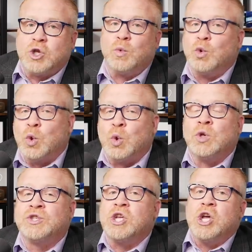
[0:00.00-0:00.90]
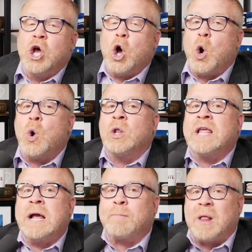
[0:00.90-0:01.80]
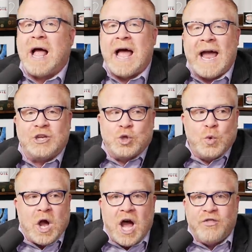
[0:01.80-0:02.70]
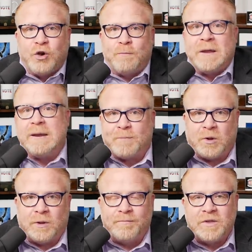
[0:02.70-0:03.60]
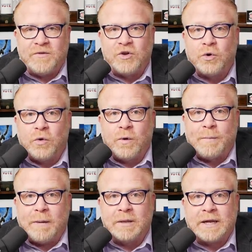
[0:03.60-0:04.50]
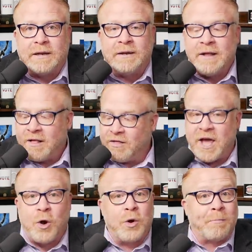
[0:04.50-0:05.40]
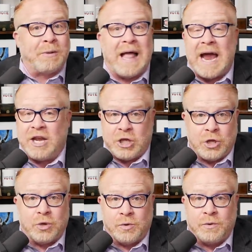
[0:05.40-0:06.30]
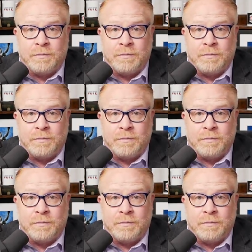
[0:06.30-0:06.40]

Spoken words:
The rules only apply to other people if you're a Republican. They don't apply to you.